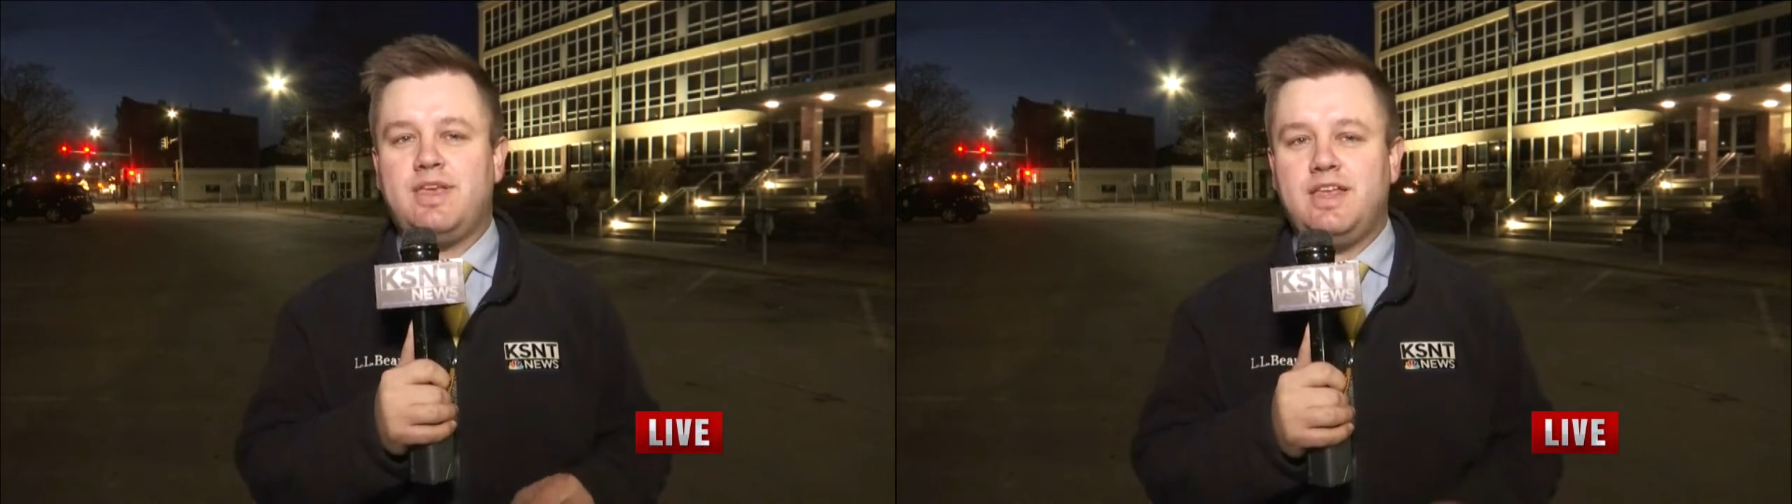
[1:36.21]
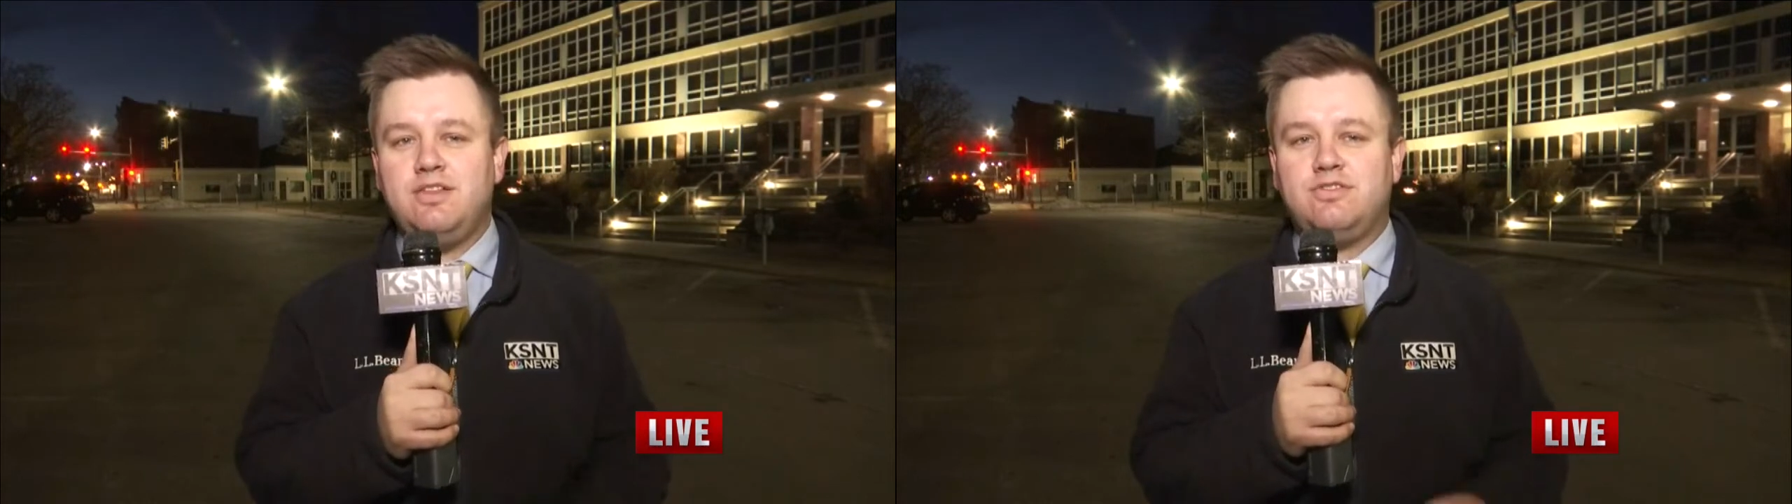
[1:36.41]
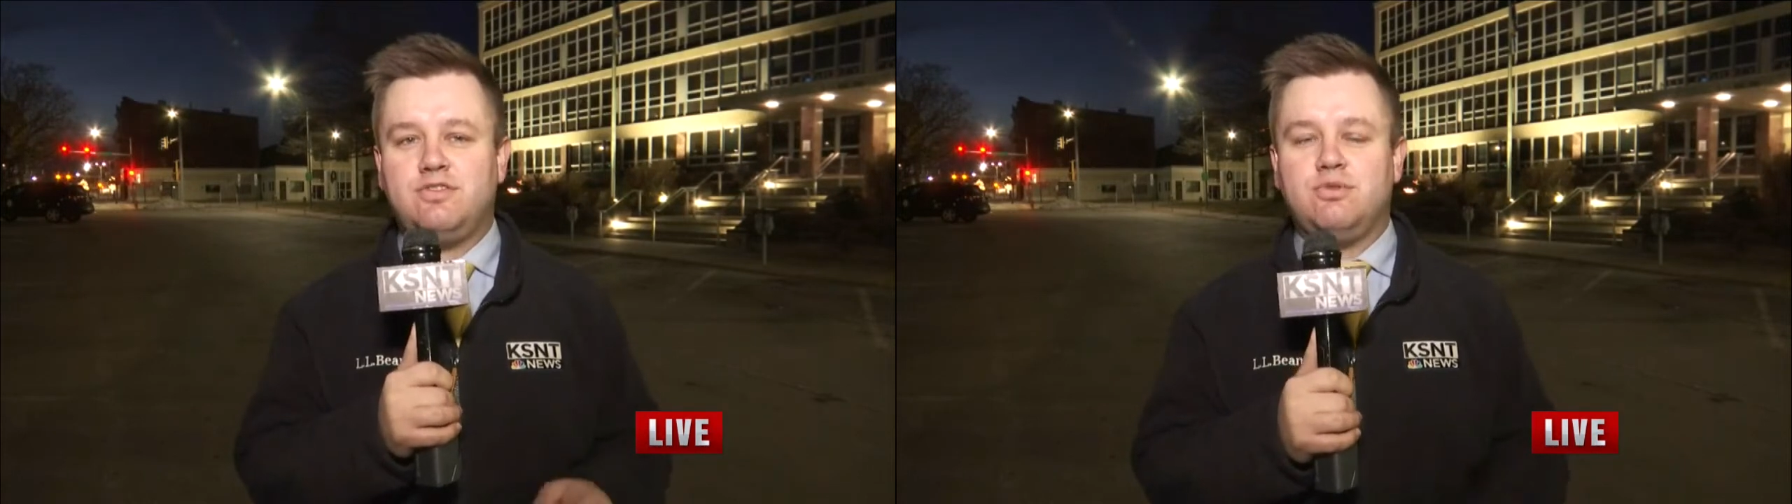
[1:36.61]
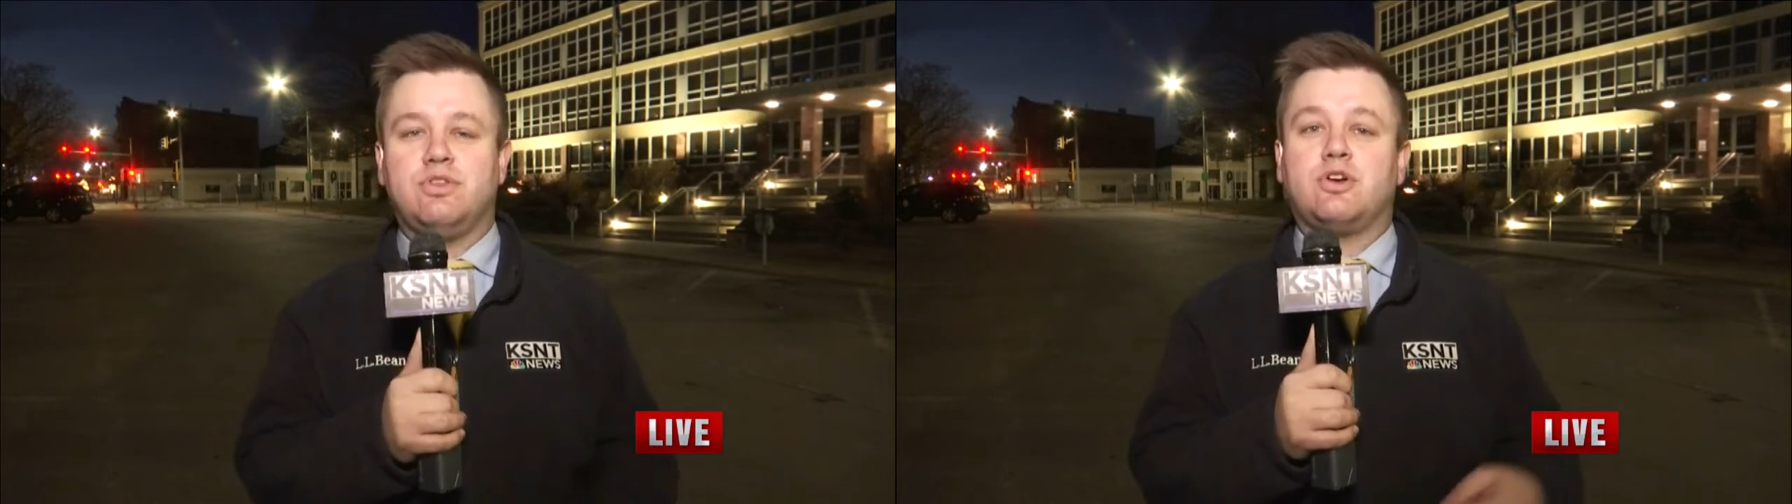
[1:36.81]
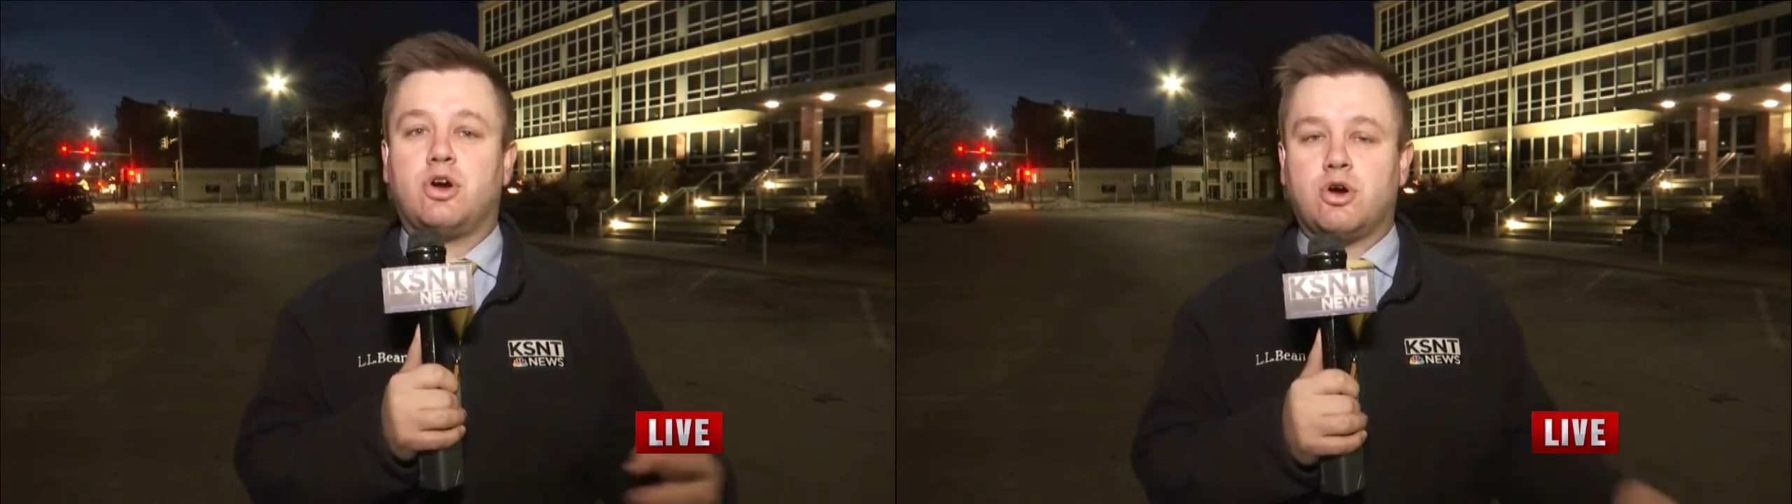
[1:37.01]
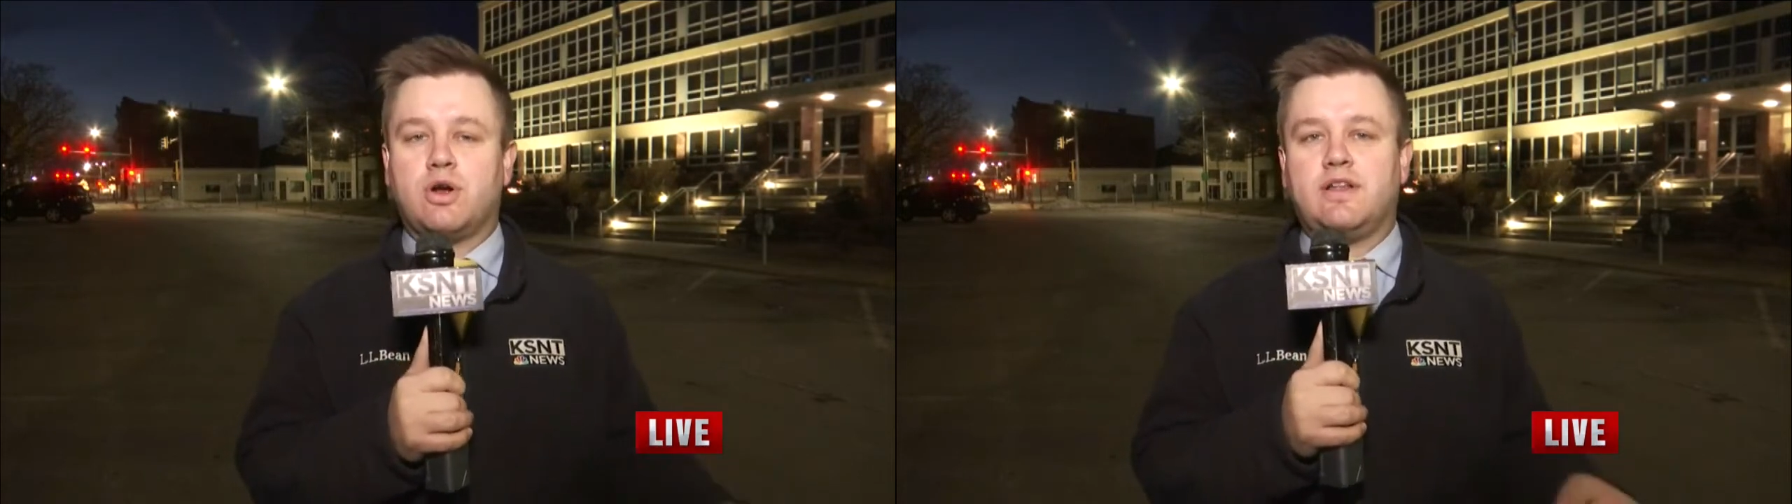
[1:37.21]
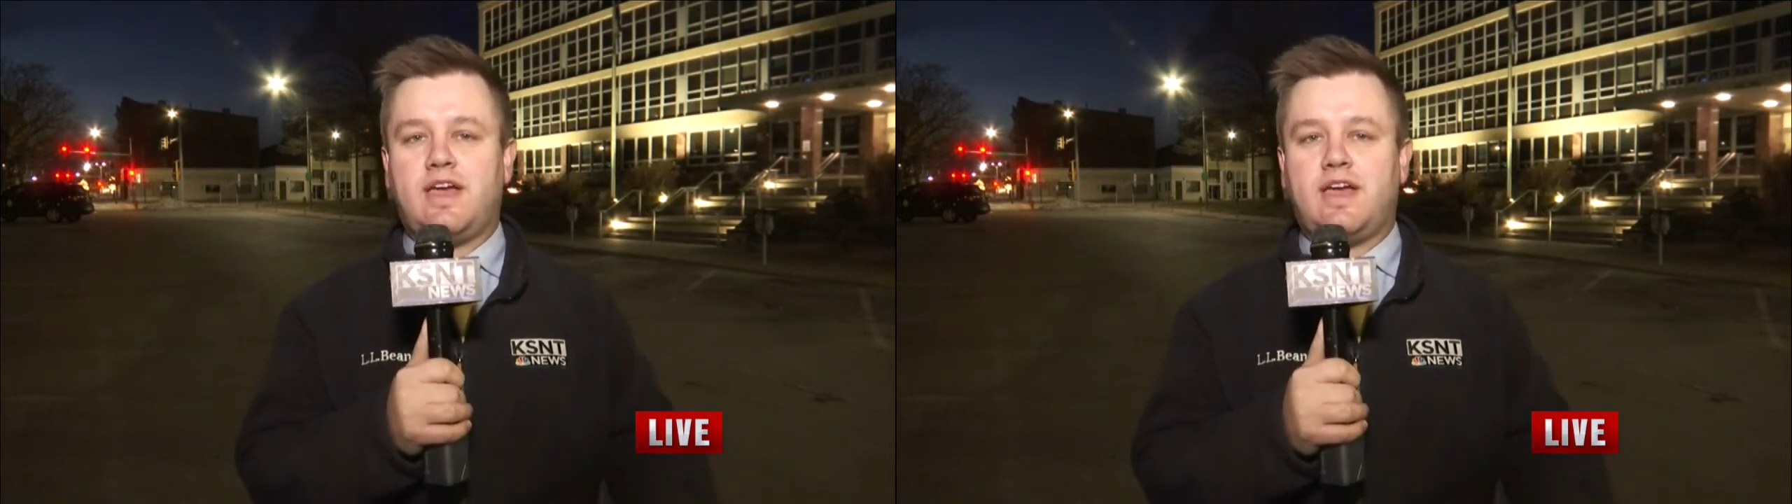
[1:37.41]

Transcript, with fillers: into the current